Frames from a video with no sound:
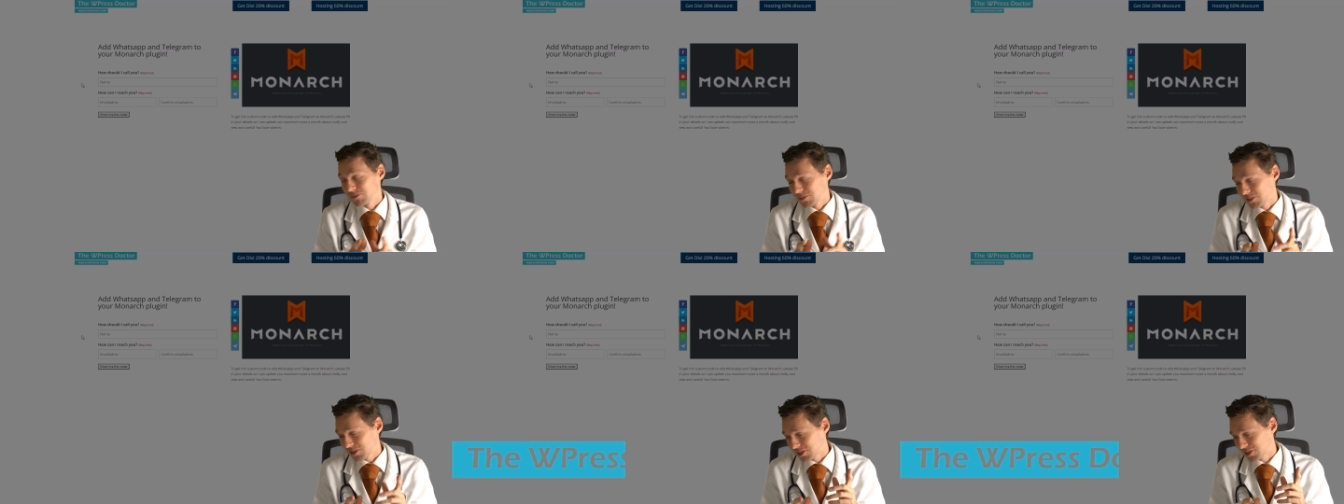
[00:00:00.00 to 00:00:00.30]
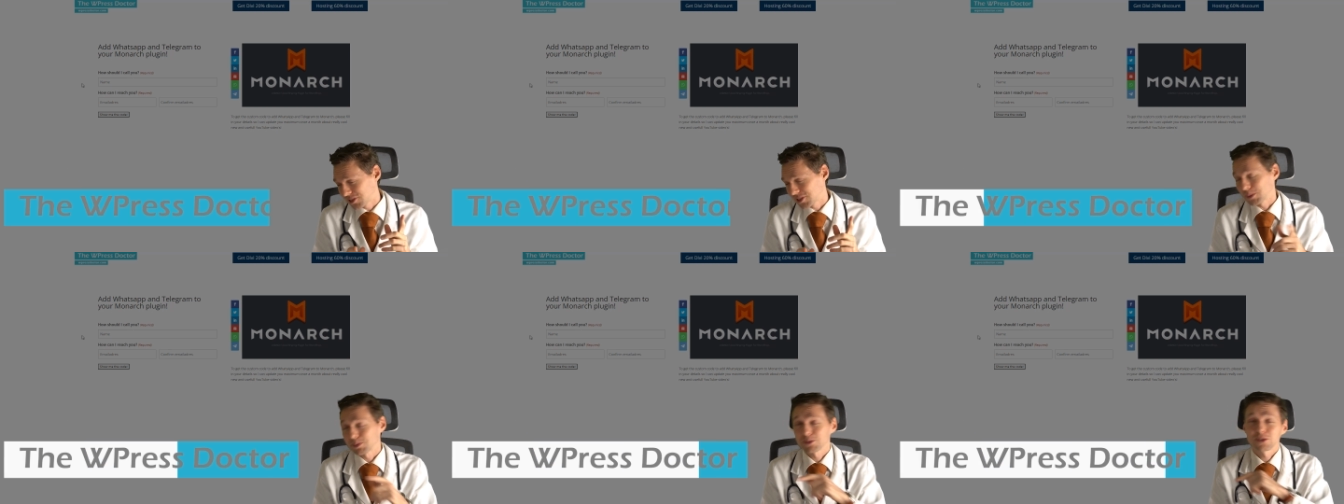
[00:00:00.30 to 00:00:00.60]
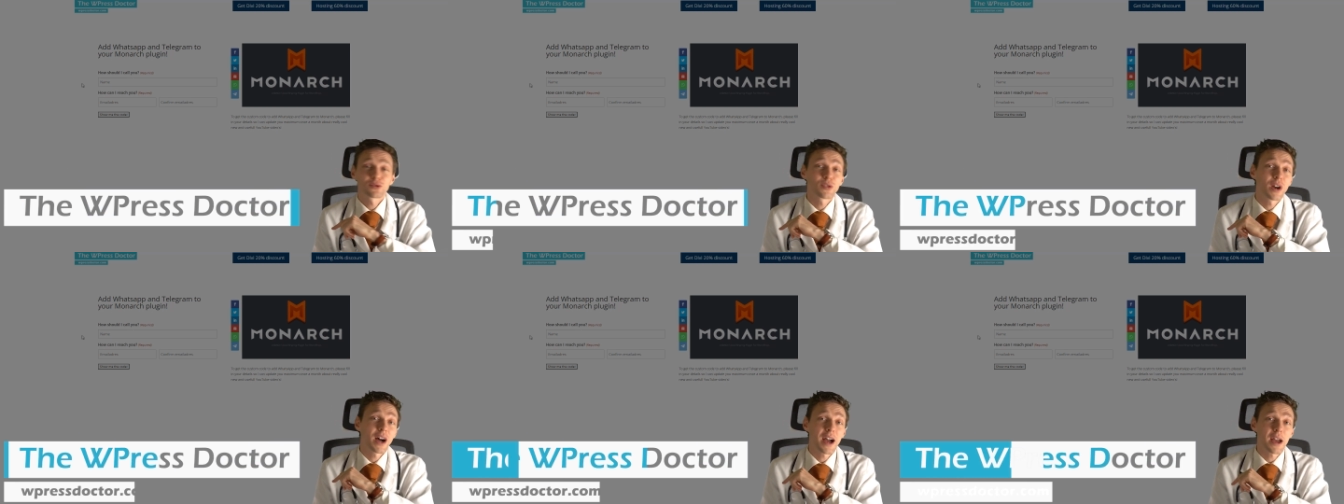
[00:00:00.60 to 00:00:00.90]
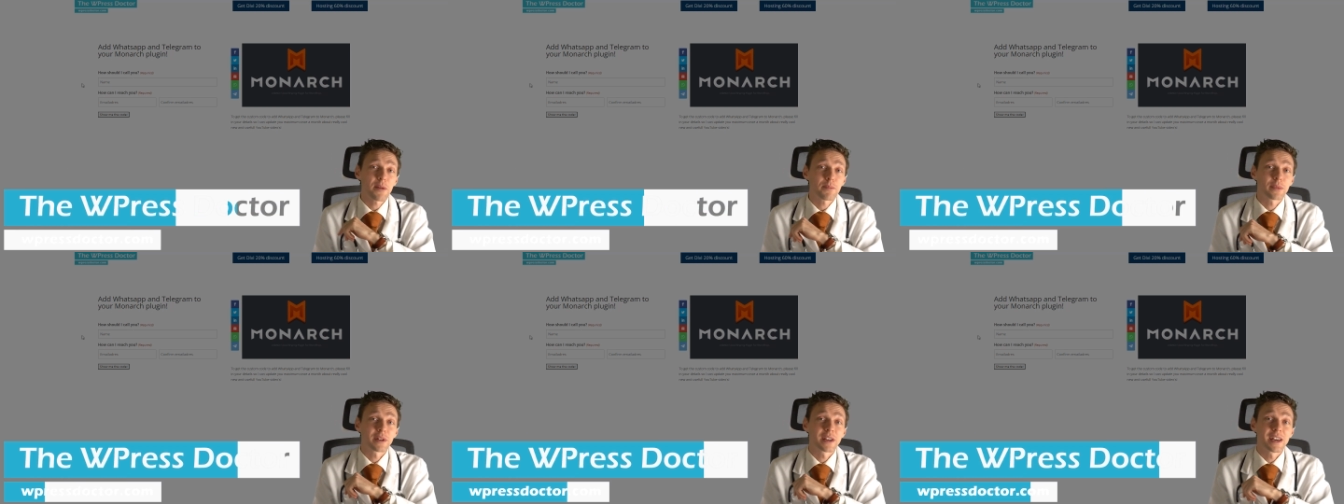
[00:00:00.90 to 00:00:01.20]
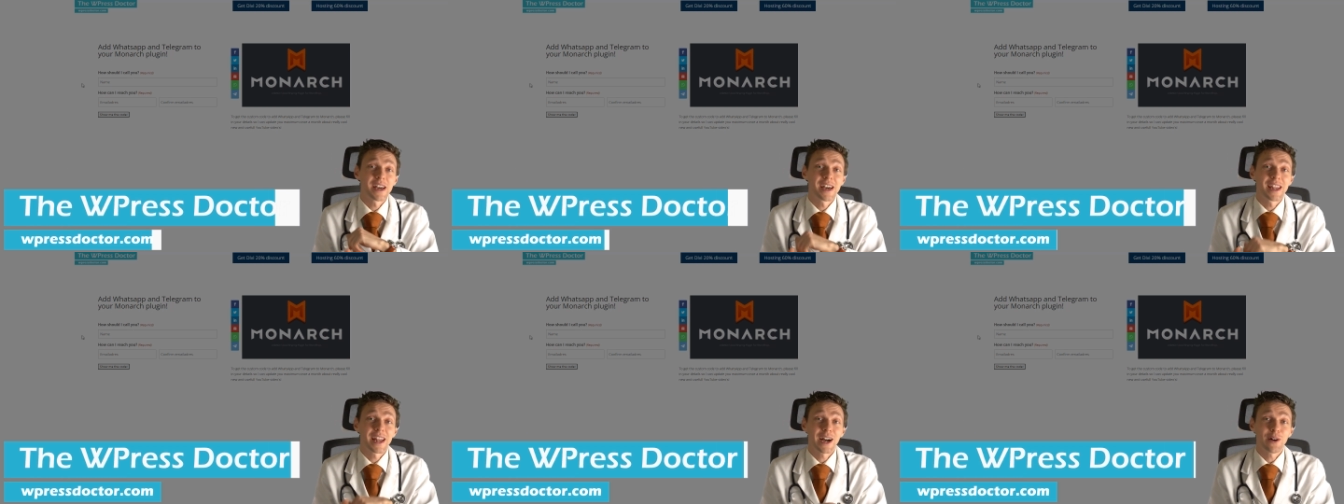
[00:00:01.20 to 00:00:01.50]
subscribe
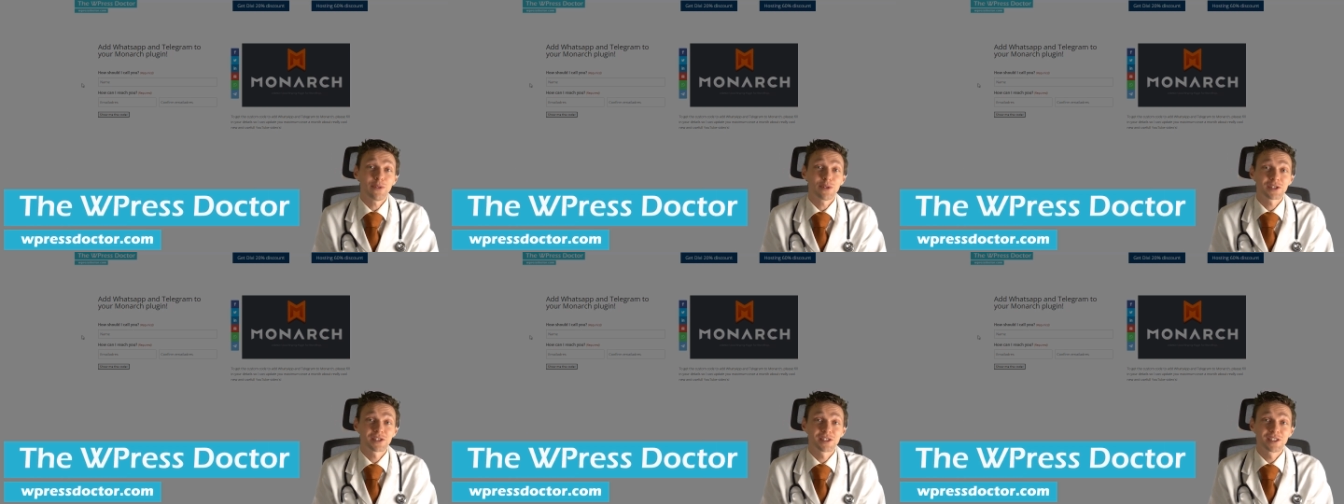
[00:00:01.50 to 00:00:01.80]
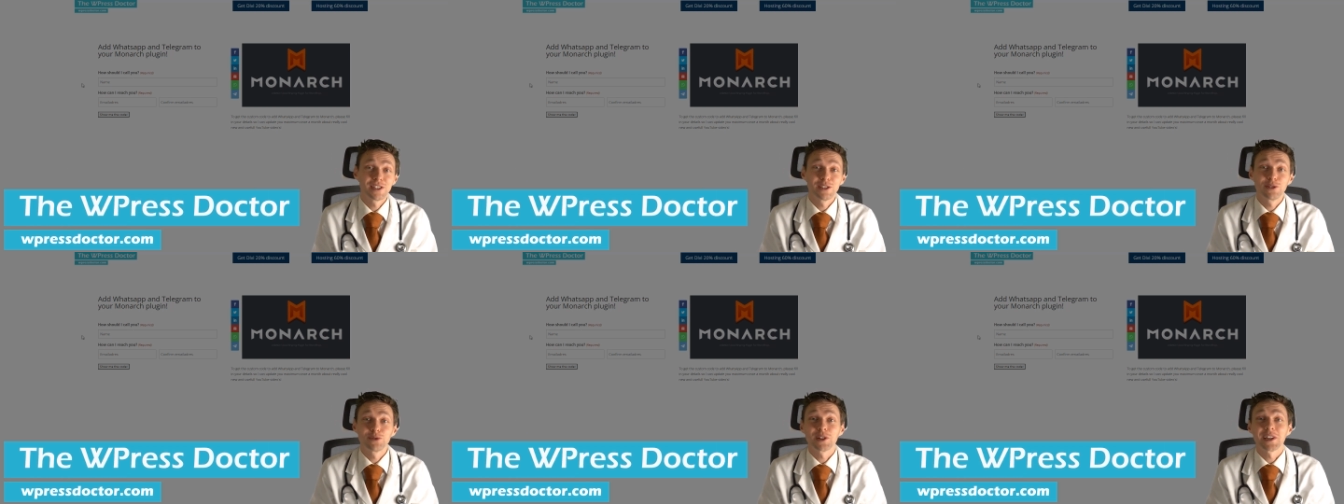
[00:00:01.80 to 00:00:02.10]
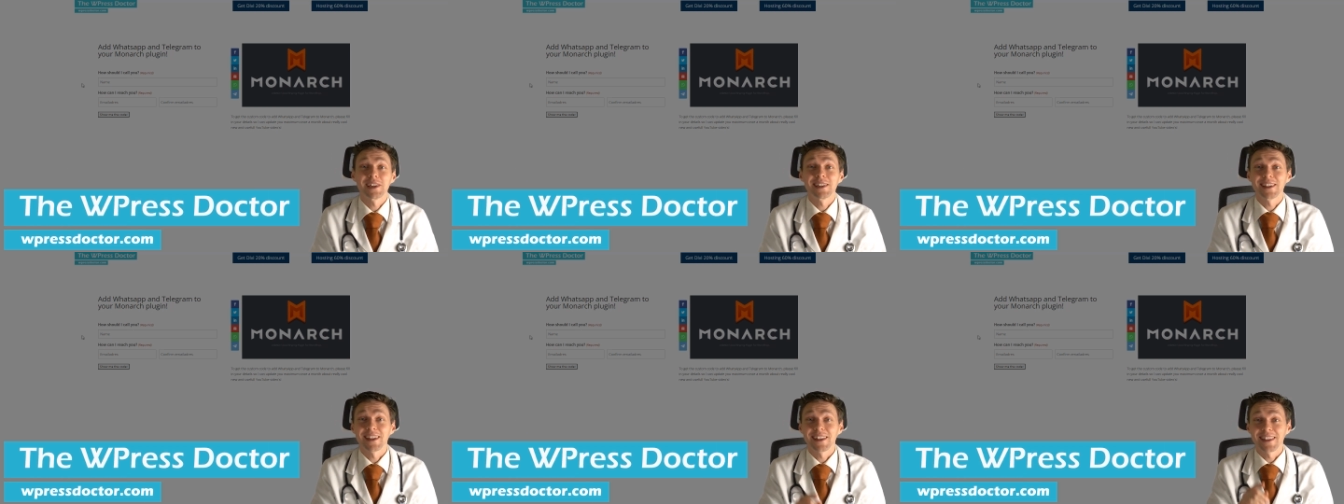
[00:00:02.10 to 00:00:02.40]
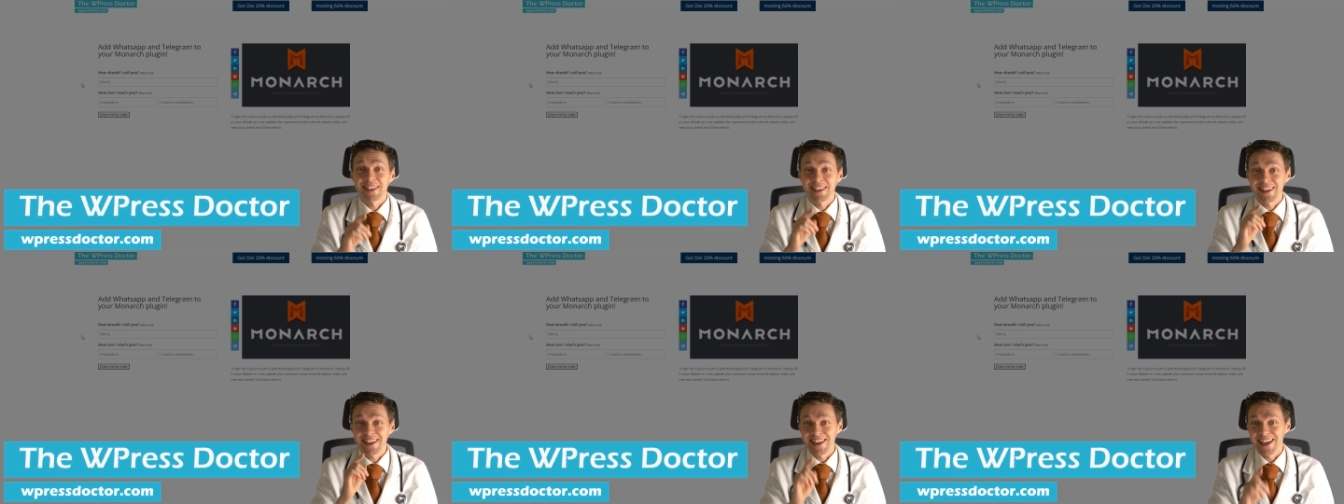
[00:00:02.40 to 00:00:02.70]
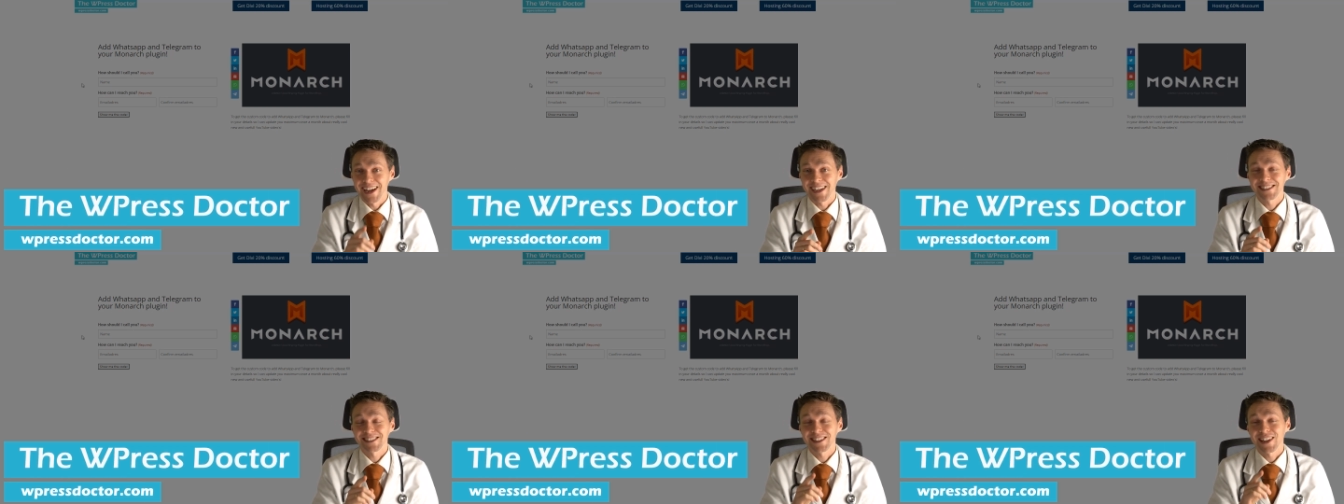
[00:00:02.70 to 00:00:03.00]
and I will see you in the
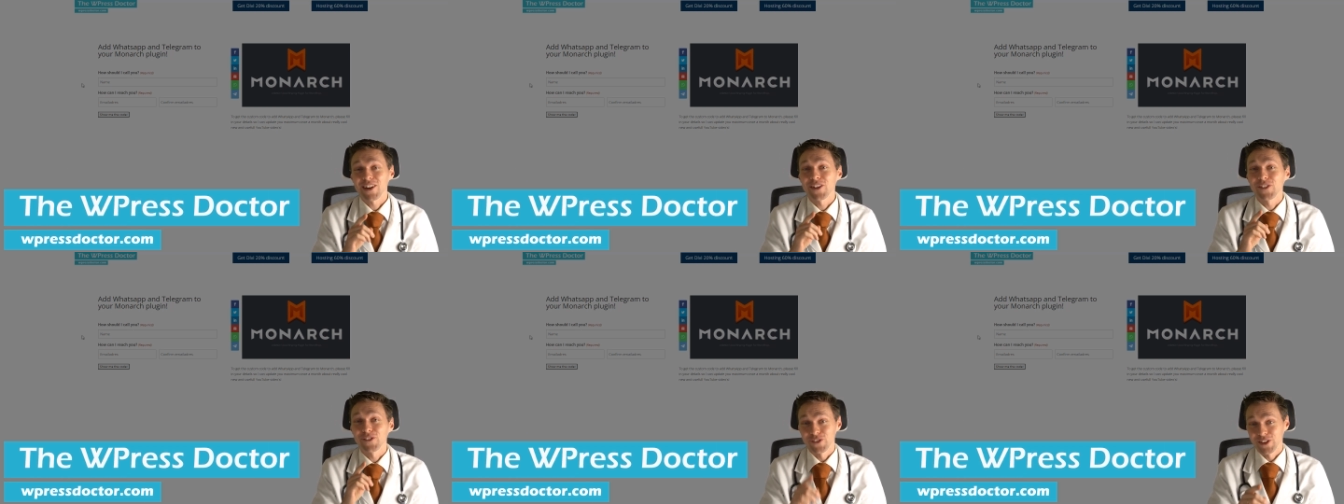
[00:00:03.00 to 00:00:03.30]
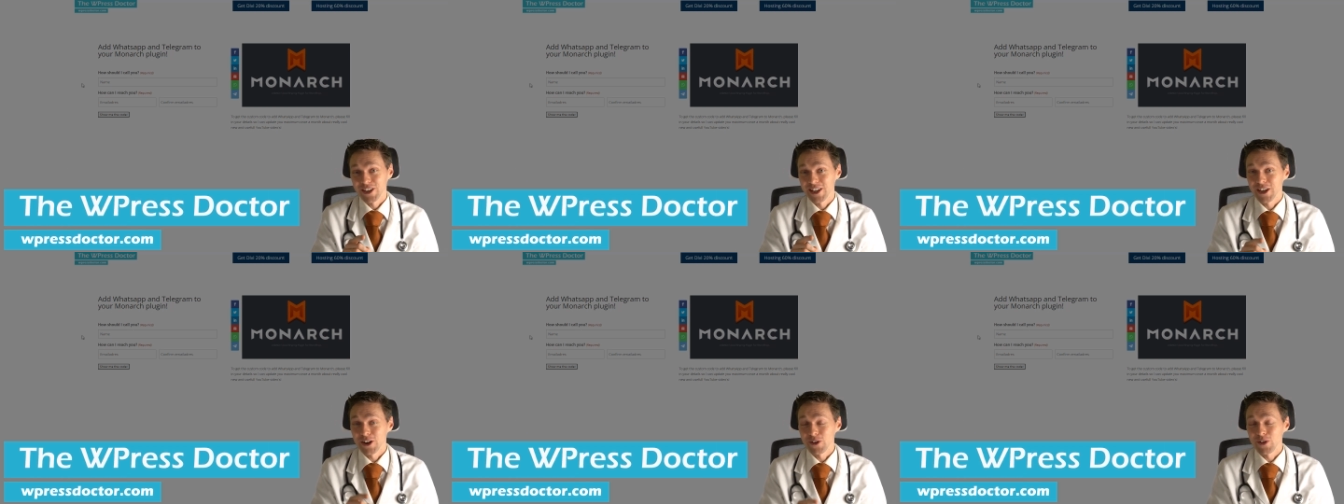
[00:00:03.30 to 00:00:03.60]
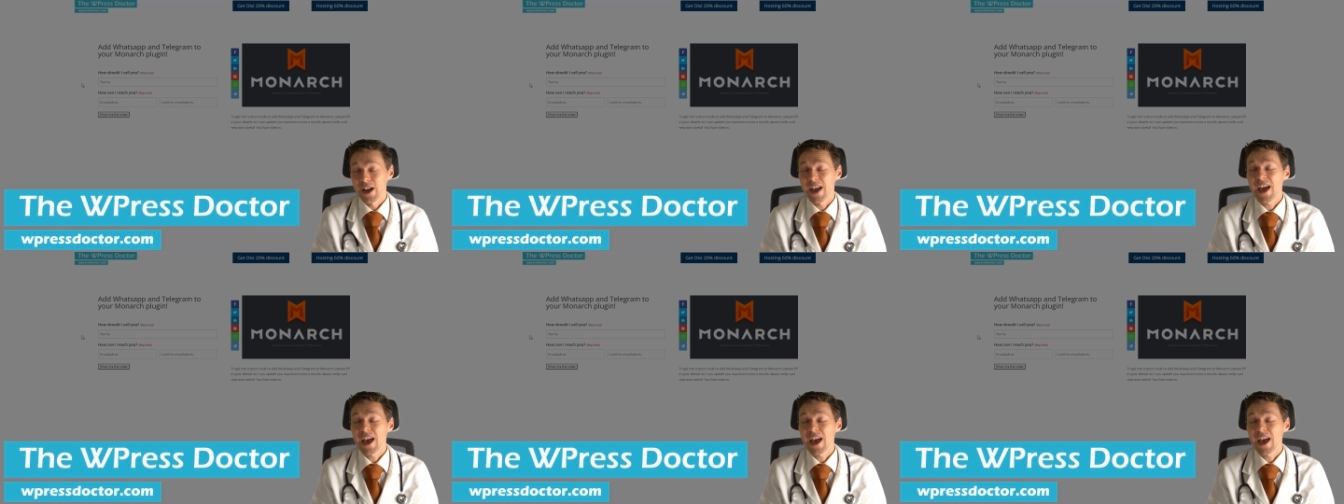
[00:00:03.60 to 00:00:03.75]
next video.